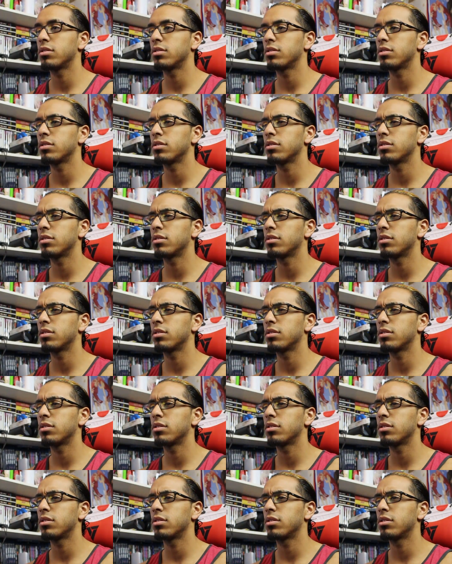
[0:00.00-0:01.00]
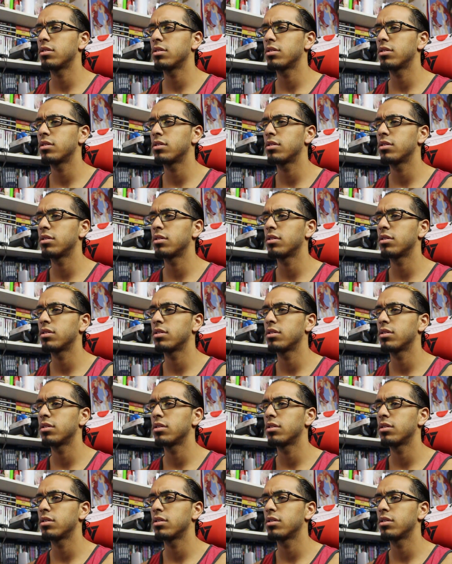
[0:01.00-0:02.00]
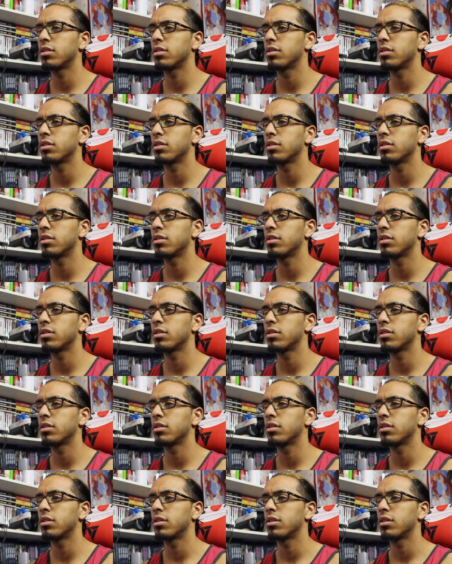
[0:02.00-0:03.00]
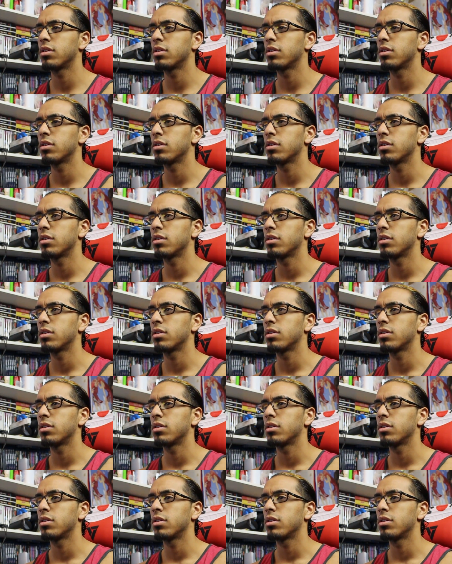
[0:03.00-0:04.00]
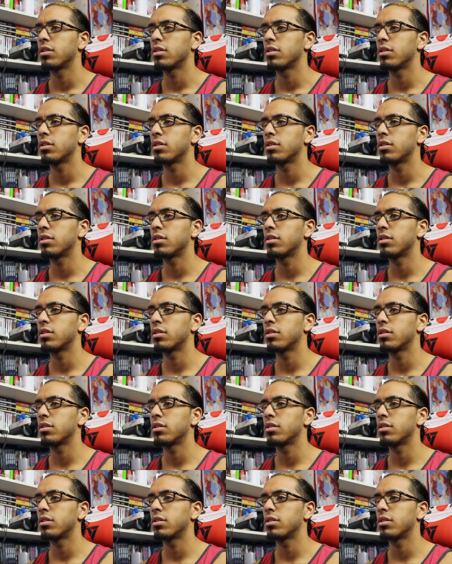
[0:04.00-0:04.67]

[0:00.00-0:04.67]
(no one is talking)